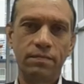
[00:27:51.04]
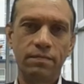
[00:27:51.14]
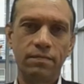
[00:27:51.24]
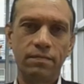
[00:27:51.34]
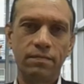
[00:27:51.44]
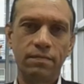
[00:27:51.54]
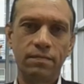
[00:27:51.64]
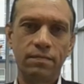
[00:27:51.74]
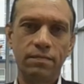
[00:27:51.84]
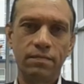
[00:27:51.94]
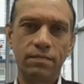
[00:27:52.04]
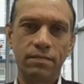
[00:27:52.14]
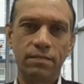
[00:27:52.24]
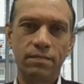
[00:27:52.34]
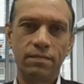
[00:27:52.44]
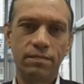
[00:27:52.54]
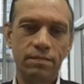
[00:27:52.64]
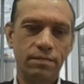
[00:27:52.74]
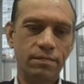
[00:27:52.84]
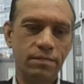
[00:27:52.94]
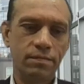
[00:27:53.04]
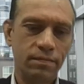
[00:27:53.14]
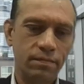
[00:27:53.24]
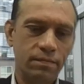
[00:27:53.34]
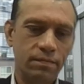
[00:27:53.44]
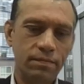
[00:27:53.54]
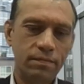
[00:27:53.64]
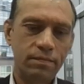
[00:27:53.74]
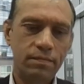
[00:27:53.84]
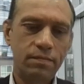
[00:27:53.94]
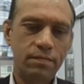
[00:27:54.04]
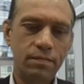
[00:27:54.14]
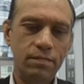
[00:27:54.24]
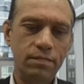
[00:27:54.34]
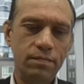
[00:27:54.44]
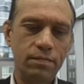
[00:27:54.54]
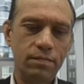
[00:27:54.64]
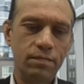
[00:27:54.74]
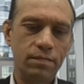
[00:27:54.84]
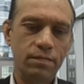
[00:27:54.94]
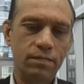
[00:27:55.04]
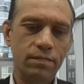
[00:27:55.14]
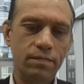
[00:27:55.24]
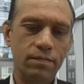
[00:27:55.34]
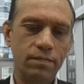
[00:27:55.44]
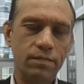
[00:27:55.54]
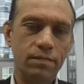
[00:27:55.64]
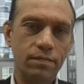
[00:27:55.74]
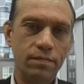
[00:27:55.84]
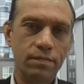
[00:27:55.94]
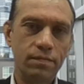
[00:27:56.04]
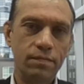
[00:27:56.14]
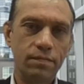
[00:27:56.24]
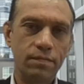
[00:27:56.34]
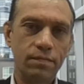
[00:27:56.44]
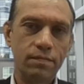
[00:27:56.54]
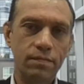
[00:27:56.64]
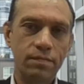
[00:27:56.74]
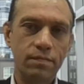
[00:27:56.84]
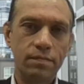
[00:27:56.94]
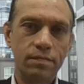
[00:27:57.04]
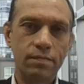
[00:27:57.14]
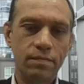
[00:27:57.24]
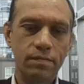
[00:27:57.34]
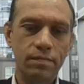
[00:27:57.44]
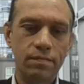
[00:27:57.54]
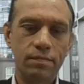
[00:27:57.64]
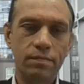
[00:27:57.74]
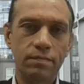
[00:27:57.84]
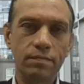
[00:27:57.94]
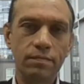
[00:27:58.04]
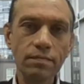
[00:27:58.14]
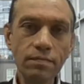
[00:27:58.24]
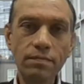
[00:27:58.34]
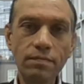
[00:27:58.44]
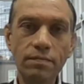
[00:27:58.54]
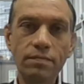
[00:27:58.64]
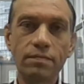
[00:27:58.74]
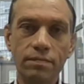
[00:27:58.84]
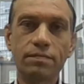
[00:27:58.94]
The person shown says nothing.